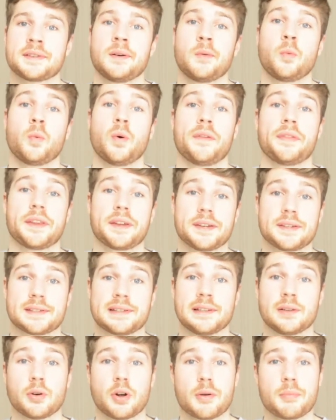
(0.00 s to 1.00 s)
one that is
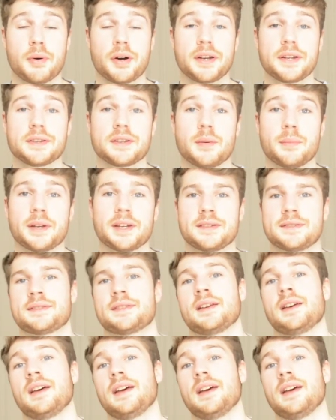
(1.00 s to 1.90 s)
lower body dominant,